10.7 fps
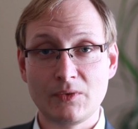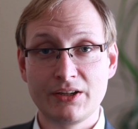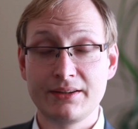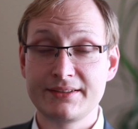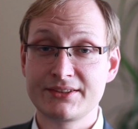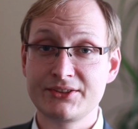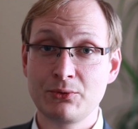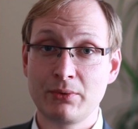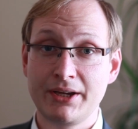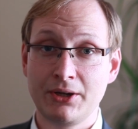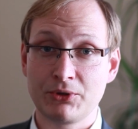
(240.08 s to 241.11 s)
This is the
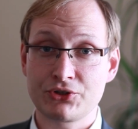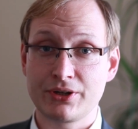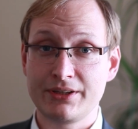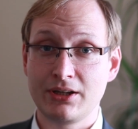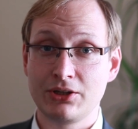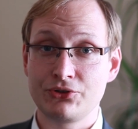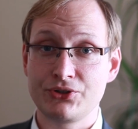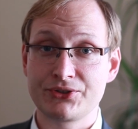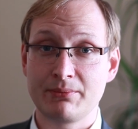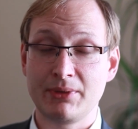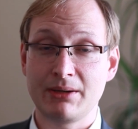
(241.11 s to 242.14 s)
way in which ideologies
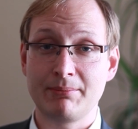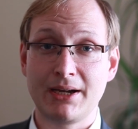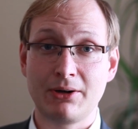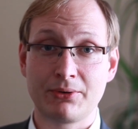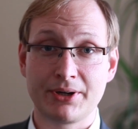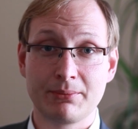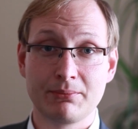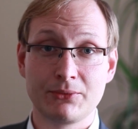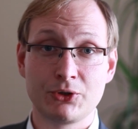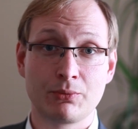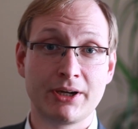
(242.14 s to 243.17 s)
can be empowering,
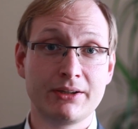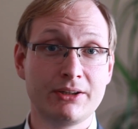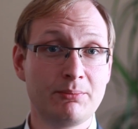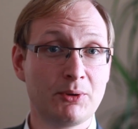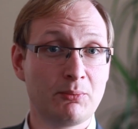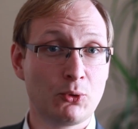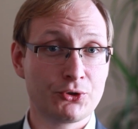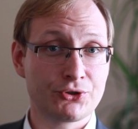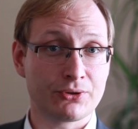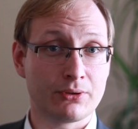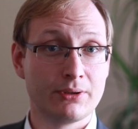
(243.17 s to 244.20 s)
directly
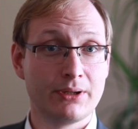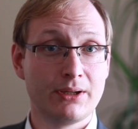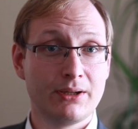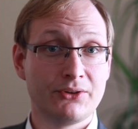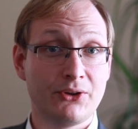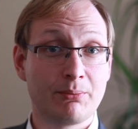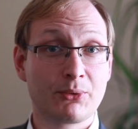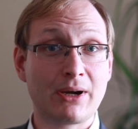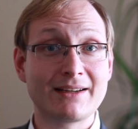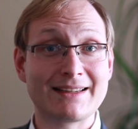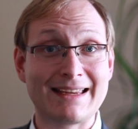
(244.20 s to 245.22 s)
proportional to the
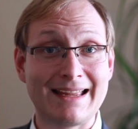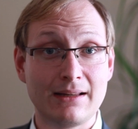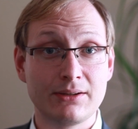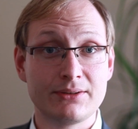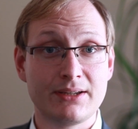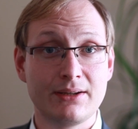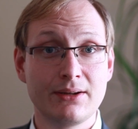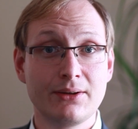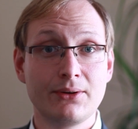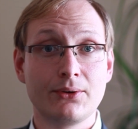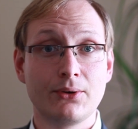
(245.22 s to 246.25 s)
practicality
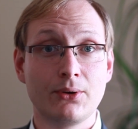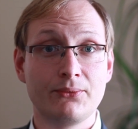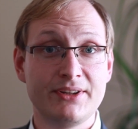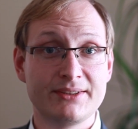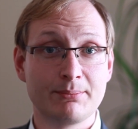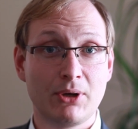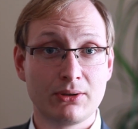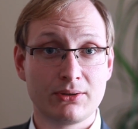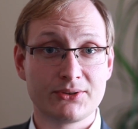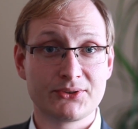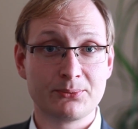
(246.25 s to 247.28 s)
of these
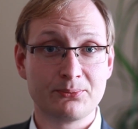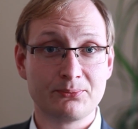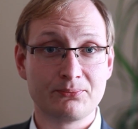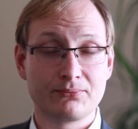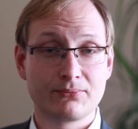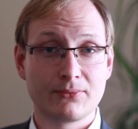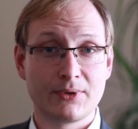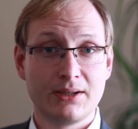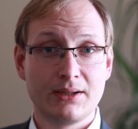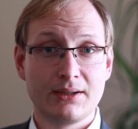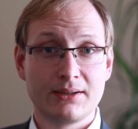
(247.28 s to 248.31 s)
models.
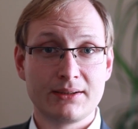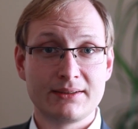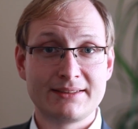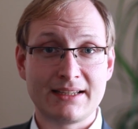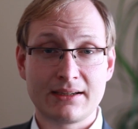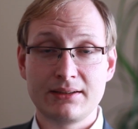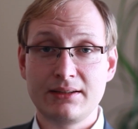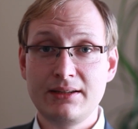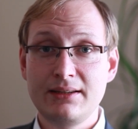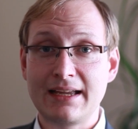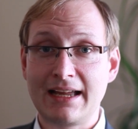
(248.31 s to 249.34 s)
Secondly,
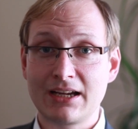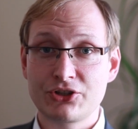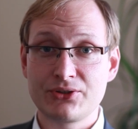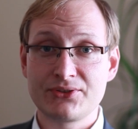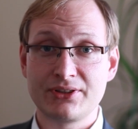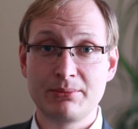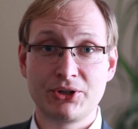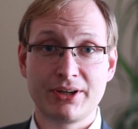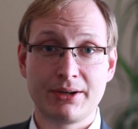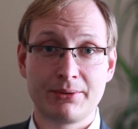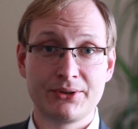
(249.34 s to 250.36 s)
the actions
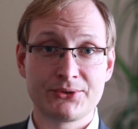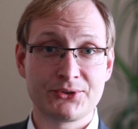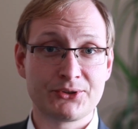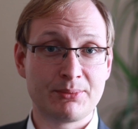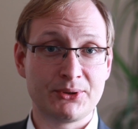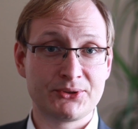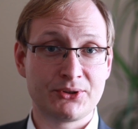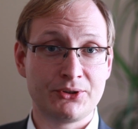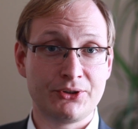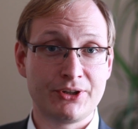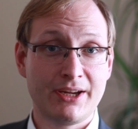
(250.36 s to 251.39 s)
libertarians are supposed to
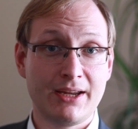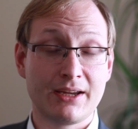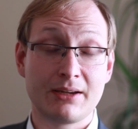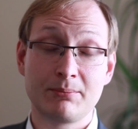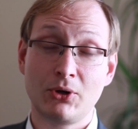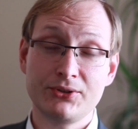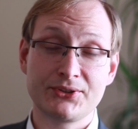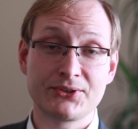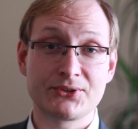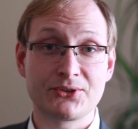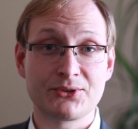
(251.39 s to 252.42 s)
undertake and
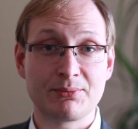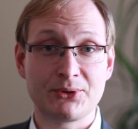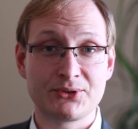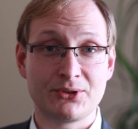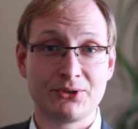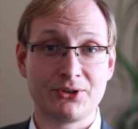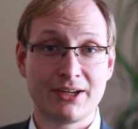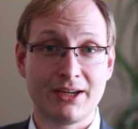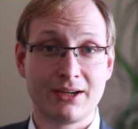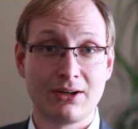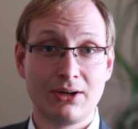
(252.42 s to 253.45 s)
Marxists are supposed to
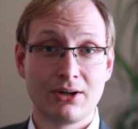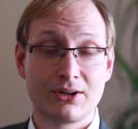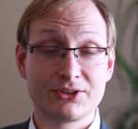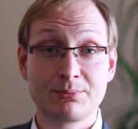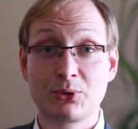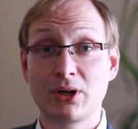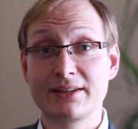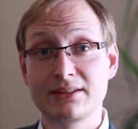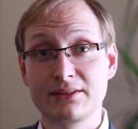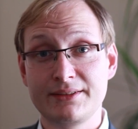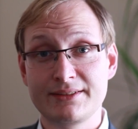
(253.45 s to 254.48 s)
undertake are
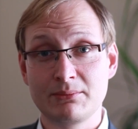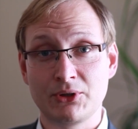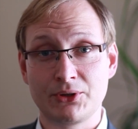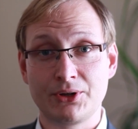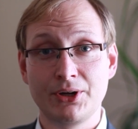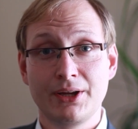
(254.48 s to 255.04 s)
surprisingly similar.